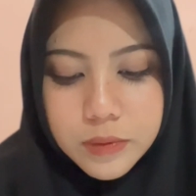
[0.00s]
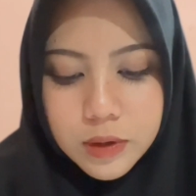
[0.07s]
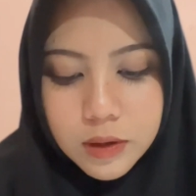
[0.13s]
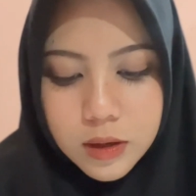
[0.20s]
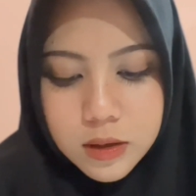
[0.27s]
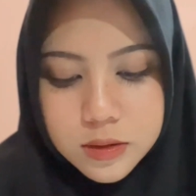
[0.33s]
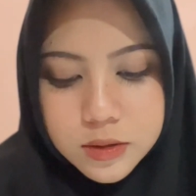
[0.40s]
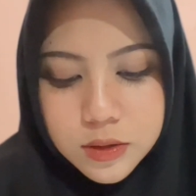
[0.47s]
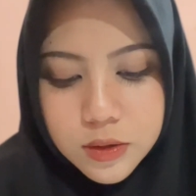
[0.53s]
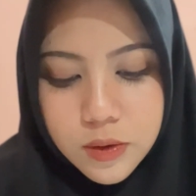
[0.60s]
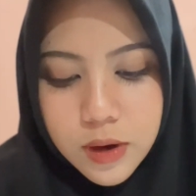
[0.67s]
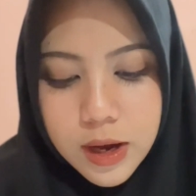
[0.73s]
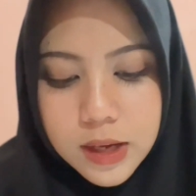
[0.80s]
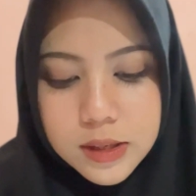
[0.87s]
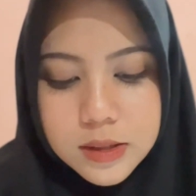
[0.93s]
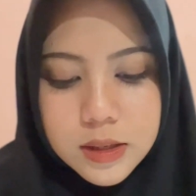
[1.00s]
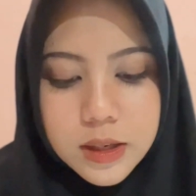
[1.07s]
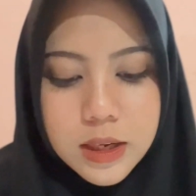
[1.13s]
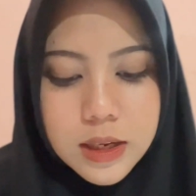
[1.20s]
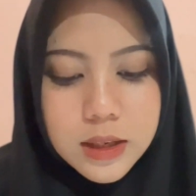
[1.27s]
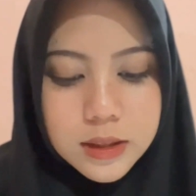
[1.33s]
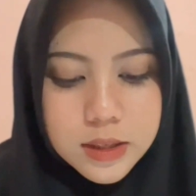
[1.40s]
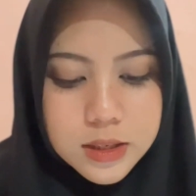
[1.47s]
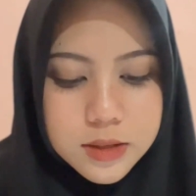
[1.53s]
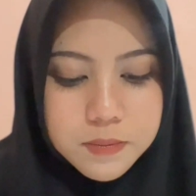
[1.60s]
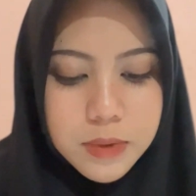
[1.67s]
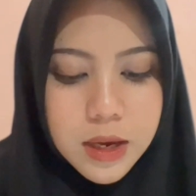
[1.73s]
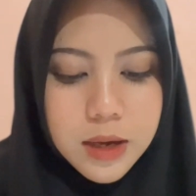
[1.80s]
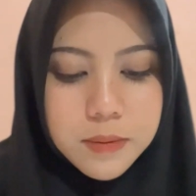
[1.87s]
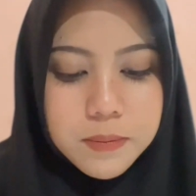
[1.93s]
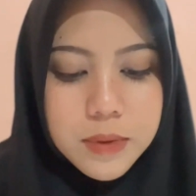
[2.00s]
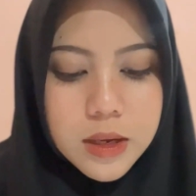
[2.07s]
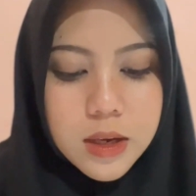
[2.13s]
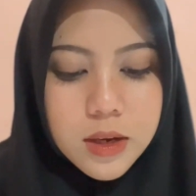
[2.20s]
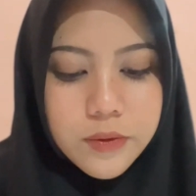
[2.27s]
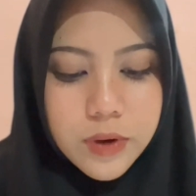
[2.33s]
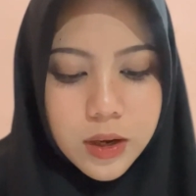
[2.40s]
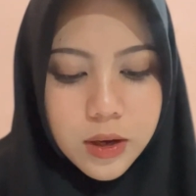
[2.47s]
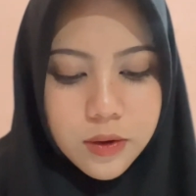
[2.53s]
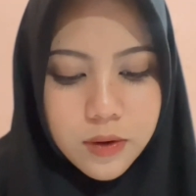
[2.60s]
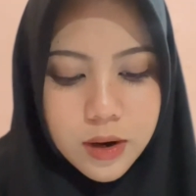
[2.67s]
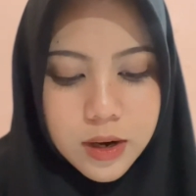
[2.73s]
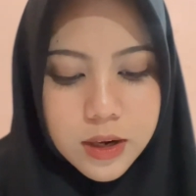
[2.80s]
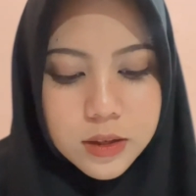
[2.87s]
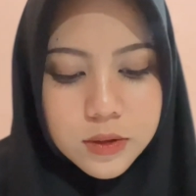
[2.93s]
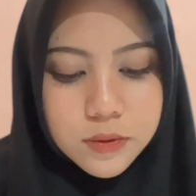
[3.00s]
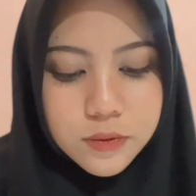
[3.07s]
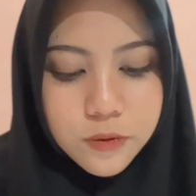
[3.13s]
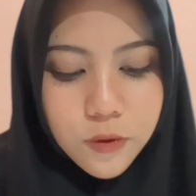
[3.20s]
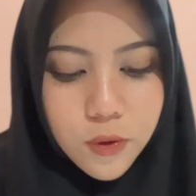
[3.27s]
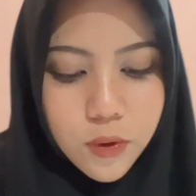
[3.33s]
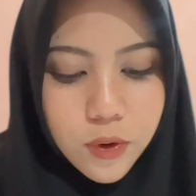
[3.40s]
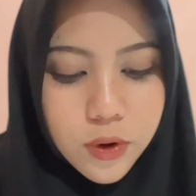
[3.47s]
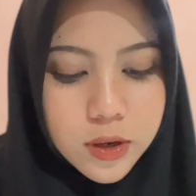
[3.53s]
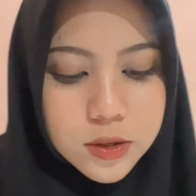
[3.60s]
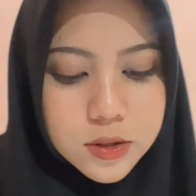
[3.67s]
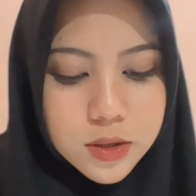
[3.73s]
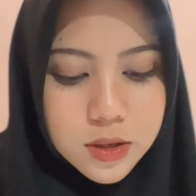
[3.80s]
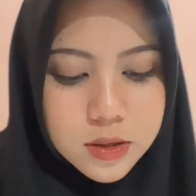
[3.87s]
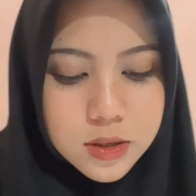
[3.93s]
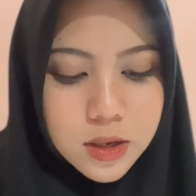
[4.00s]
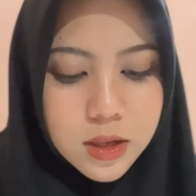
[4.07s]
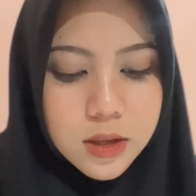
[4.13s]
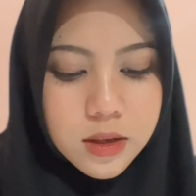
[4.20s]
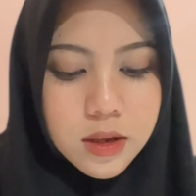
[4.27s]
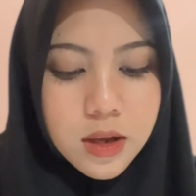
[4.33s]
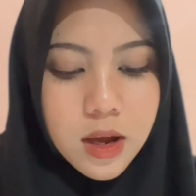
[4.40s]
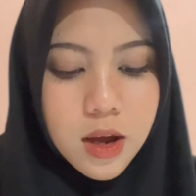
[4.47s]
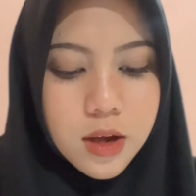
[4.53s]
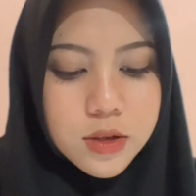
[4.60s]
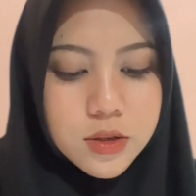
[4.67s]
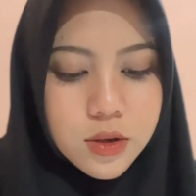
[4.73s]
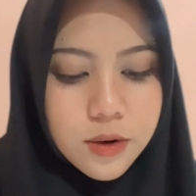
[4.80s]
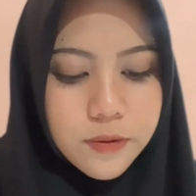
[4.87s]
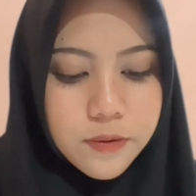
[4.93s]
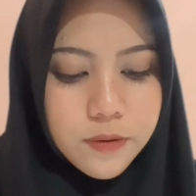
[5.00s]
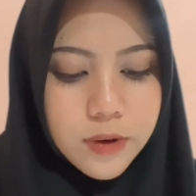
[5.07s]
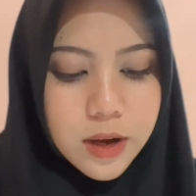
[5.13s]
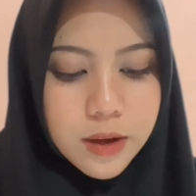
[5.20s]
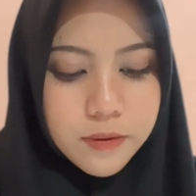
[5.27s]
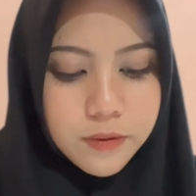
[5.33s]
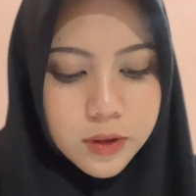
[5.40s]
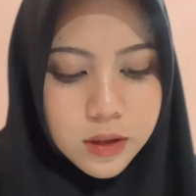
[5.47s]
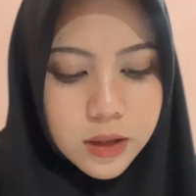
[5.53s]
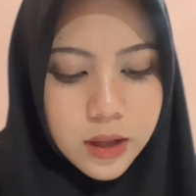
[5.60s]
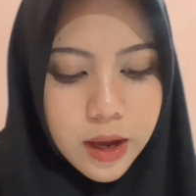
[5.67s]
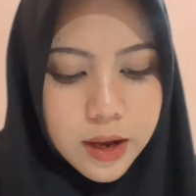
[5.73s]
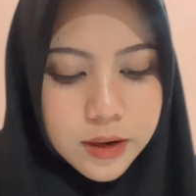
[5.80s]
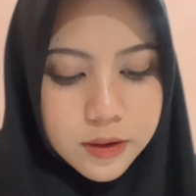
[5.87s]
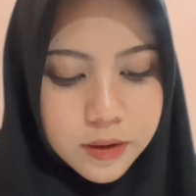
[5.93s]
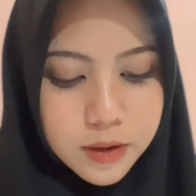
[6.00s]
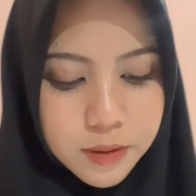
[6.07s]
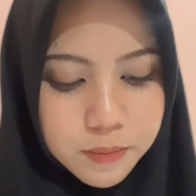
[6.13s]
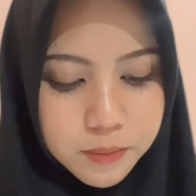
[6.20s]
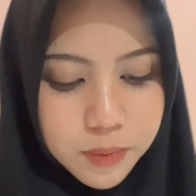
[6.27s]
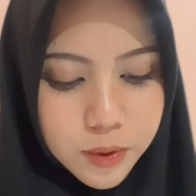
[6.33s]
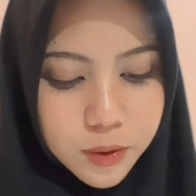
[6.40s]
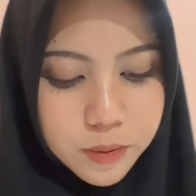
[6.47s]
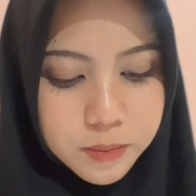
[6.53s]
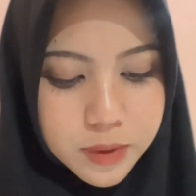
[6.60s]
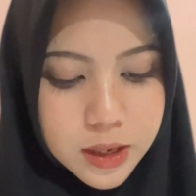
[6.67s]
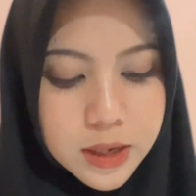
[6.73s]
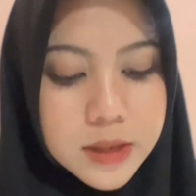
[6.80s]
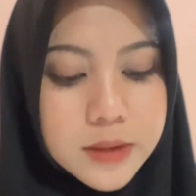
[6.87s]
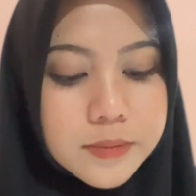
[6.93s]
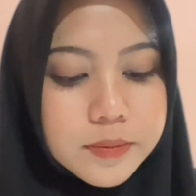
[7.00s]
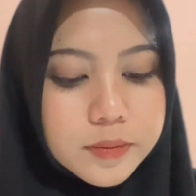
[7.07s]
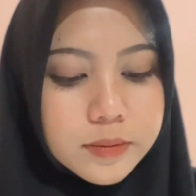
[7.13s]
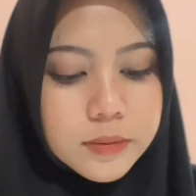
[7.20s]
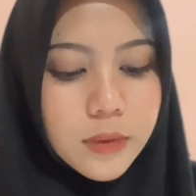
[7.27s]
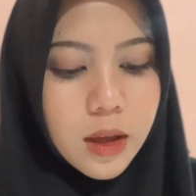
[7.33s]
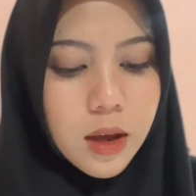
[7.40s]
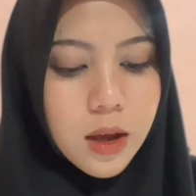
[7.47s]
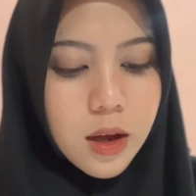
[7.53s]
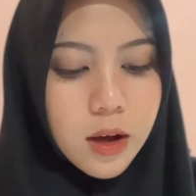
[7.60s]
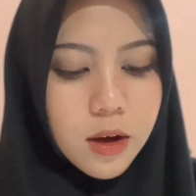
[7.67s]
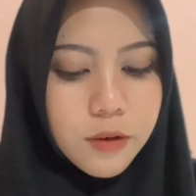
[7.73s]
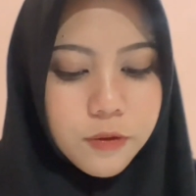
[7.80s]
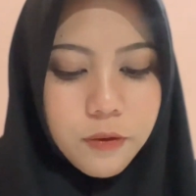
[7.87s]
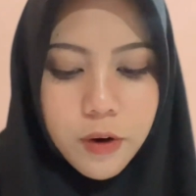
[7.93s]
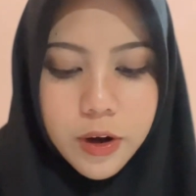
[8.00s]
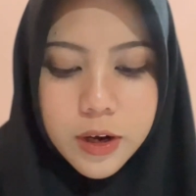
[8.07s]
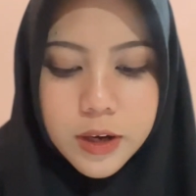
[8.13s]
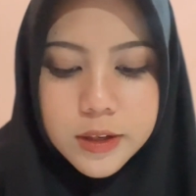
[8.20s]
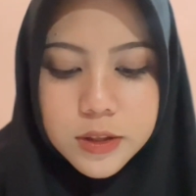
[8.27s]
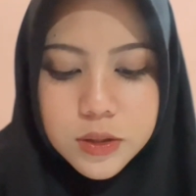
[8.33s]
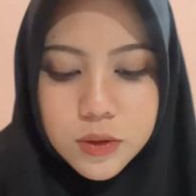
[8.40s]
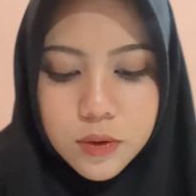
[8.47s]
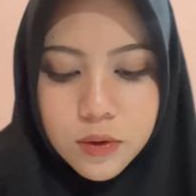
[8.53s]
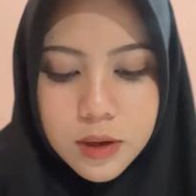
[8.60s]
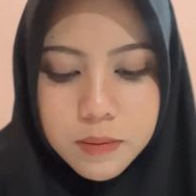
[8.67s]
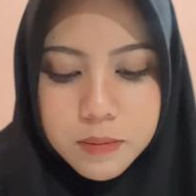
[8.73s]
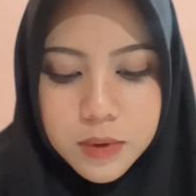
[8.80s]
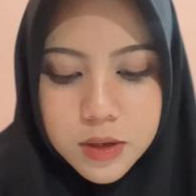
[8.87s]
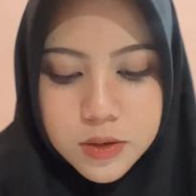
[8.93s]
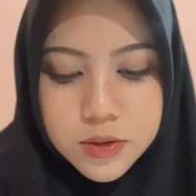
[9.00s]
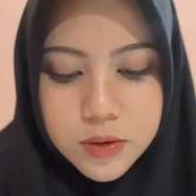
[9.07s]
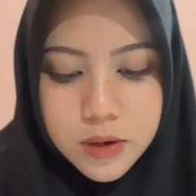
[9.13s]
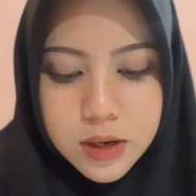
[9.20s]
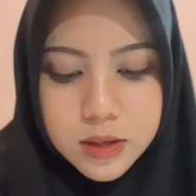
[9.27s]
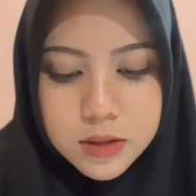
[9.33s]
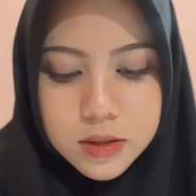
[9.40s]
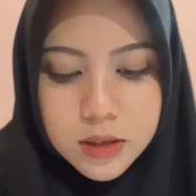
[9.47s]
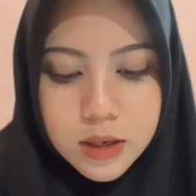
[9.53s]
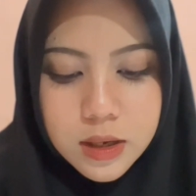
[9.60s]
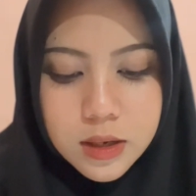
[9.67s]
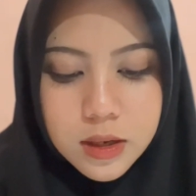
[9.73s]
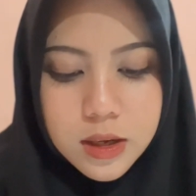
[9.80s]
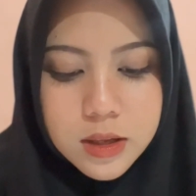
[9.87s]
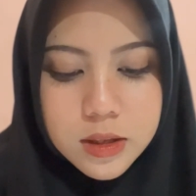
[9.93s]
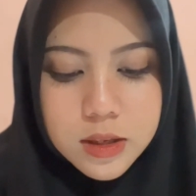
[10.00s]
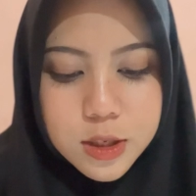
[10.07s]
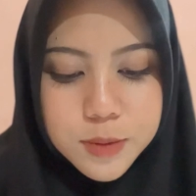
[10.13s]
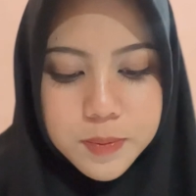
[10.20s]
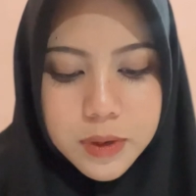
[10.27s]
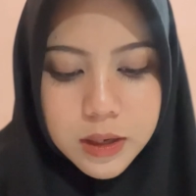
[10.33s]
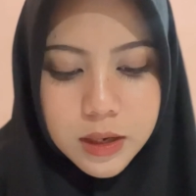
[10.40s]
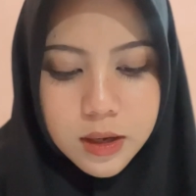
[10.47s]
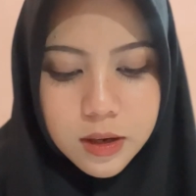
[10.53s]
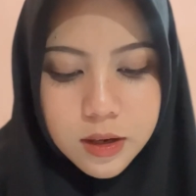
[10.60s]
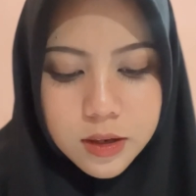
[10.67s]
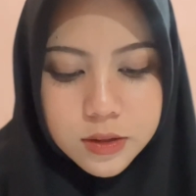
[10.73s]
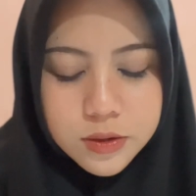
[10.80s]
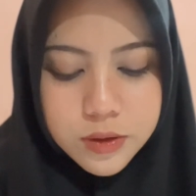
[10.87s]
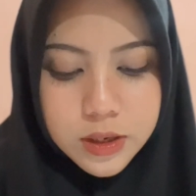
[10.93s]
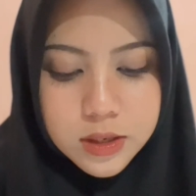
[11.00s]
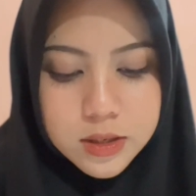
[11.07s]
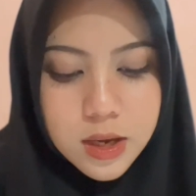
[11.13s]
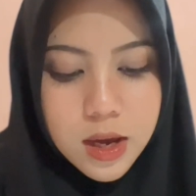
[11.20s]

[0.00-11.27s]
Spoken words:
also added the English may be required for social survival and employment for new immigrants in English-speaking countries,